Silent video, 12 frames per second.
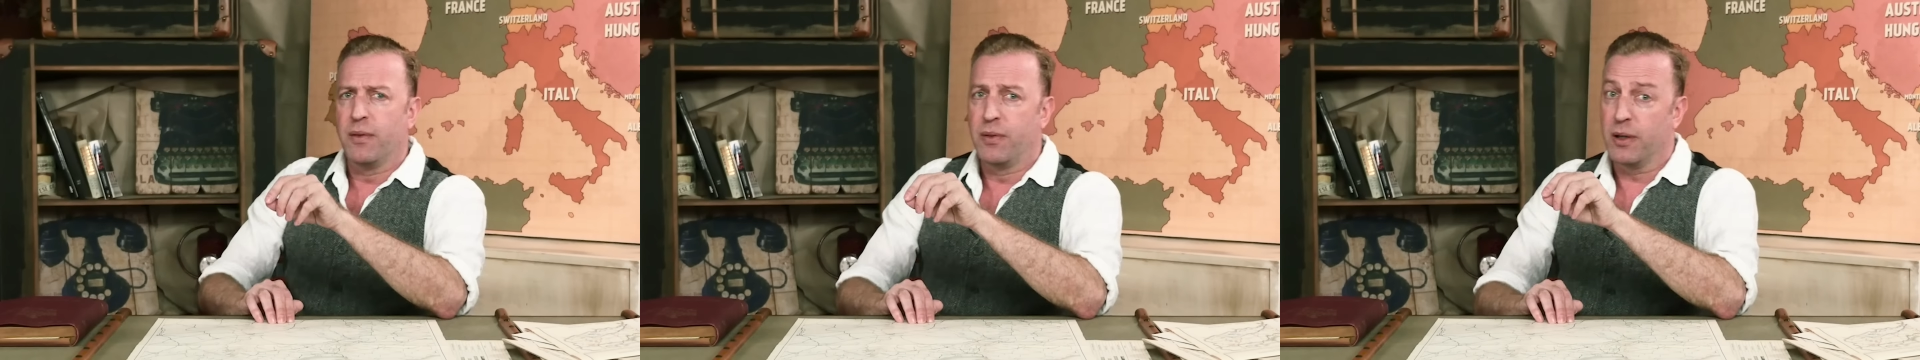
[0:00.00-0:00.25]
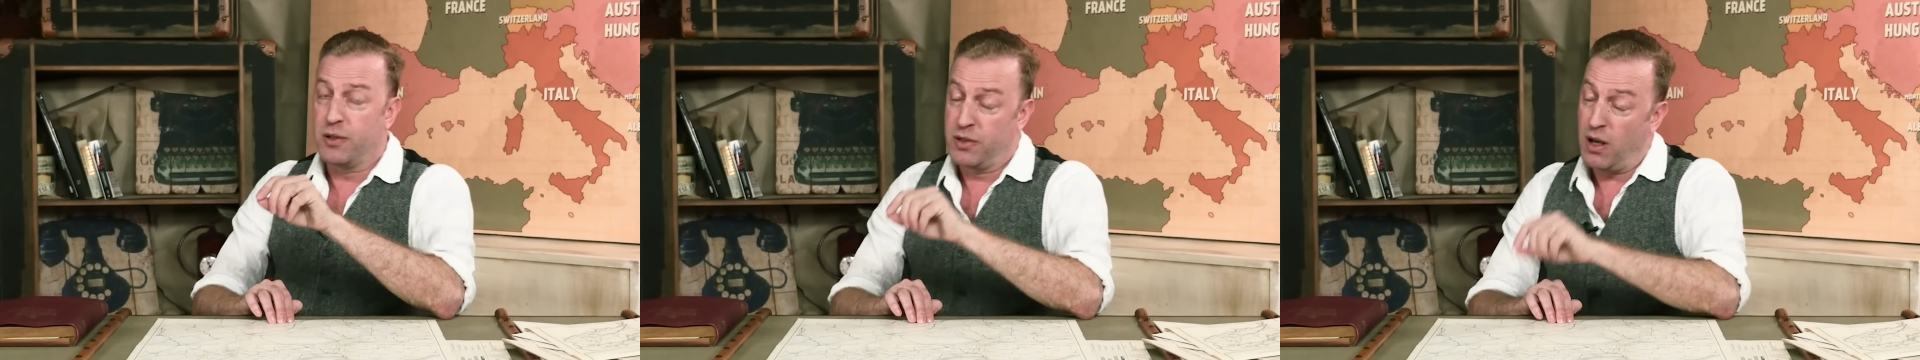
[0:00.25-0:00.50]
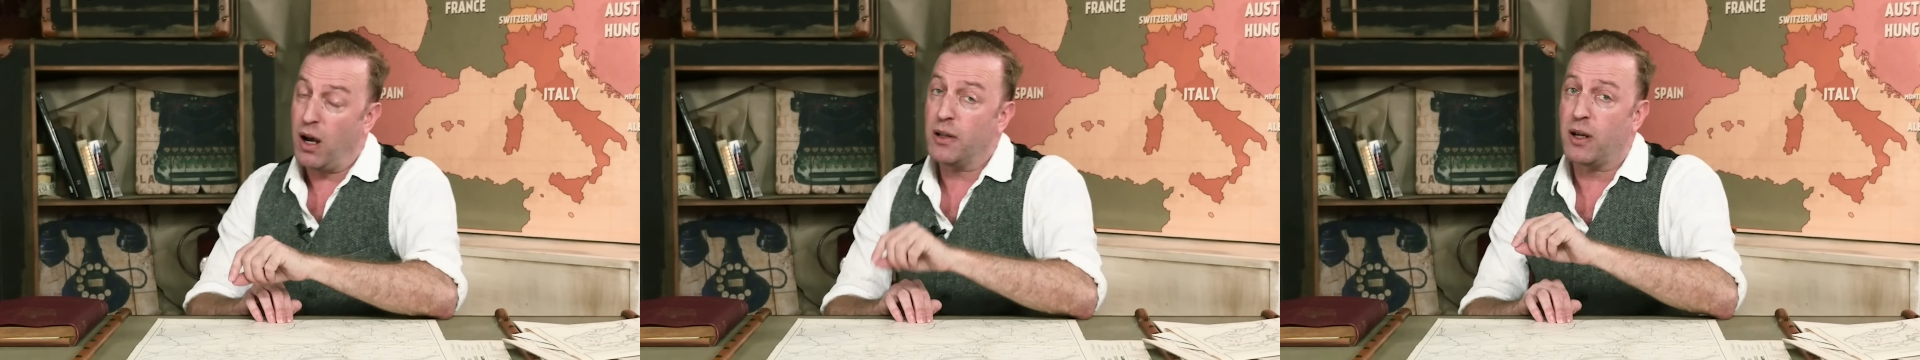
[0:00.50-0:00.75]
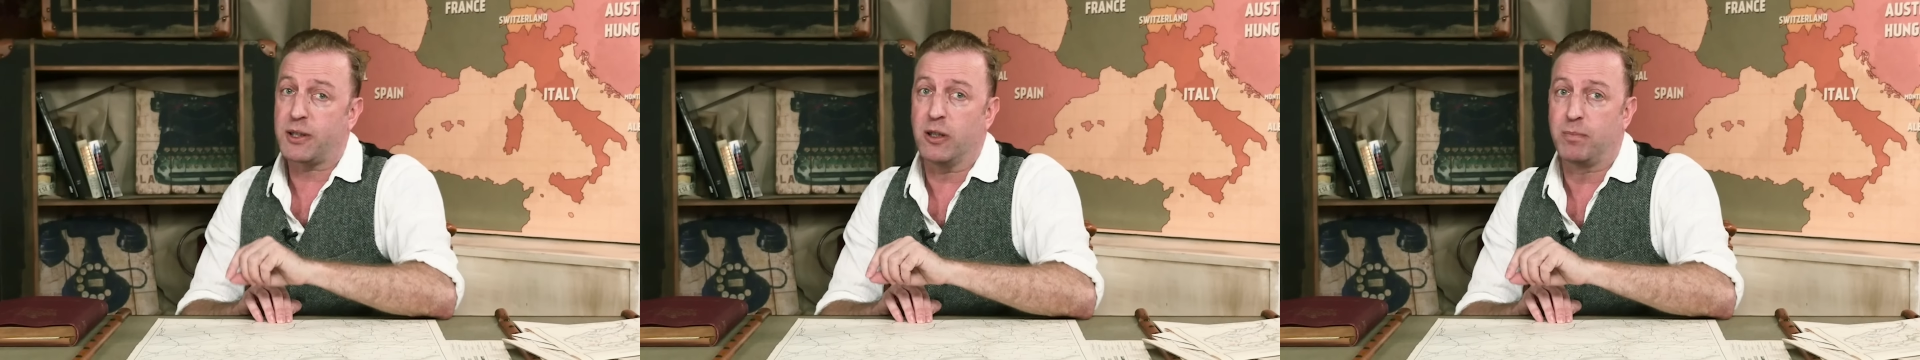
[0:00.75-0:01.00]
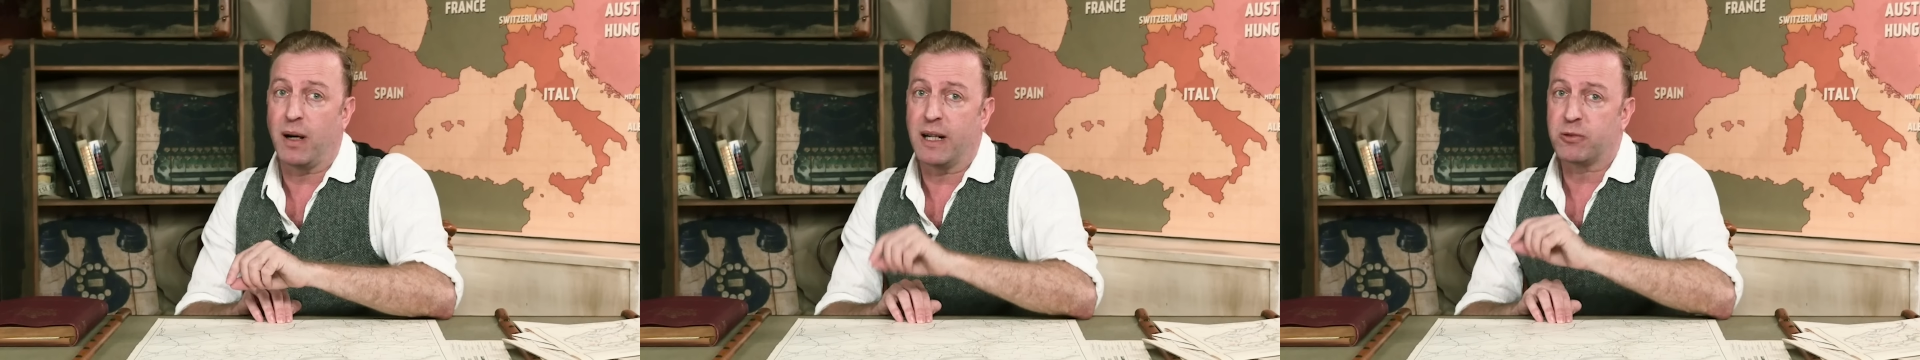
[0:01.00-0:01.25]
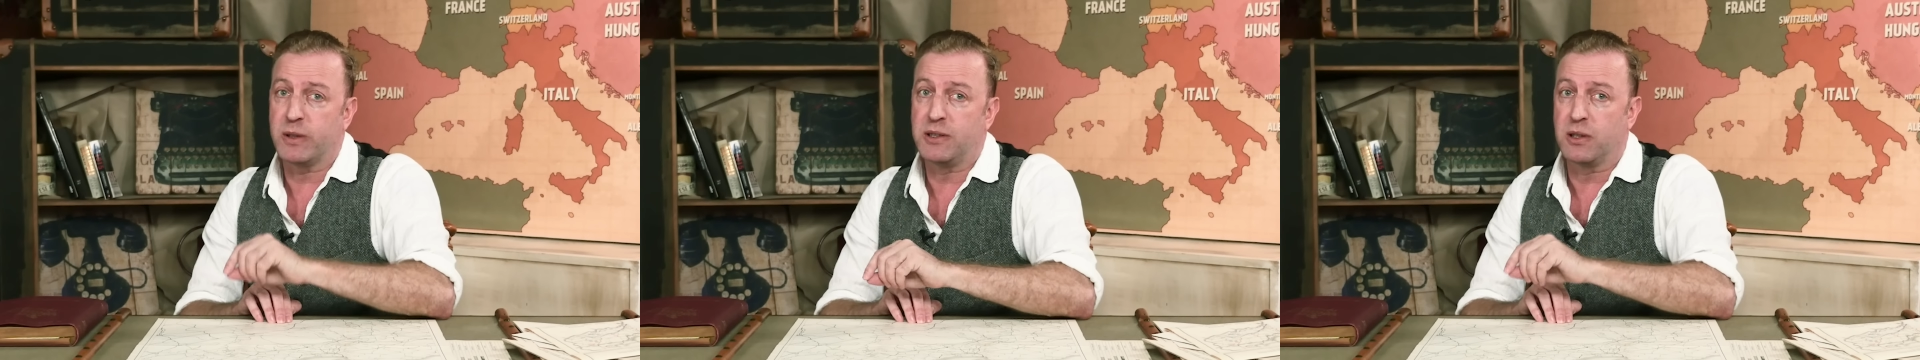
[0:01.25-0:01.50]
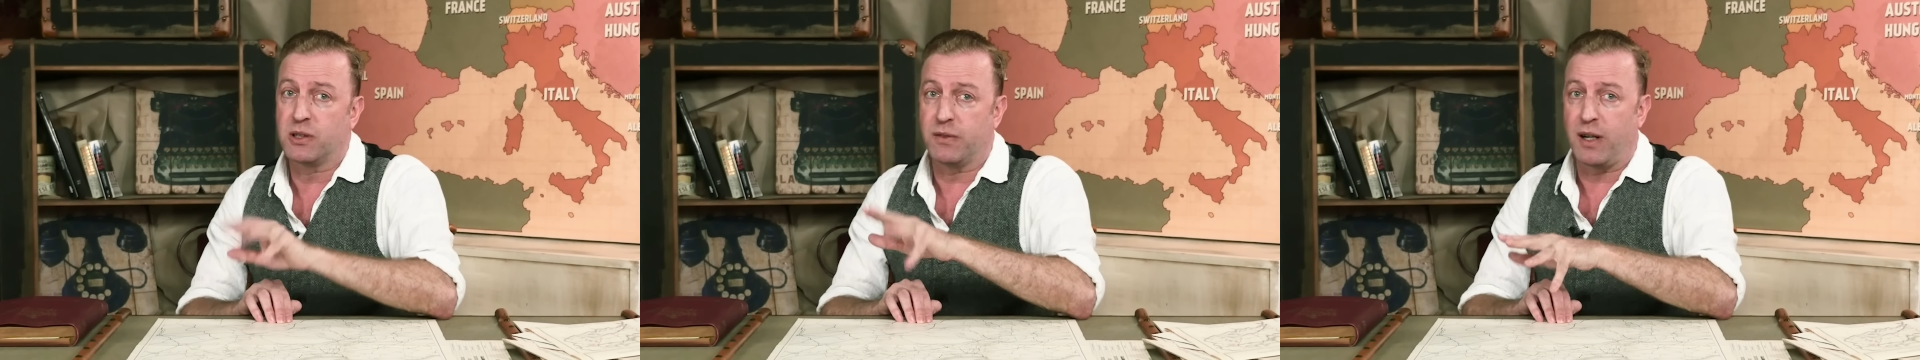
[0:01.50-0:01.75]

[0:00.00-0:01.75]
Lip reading: the non-occupied regions of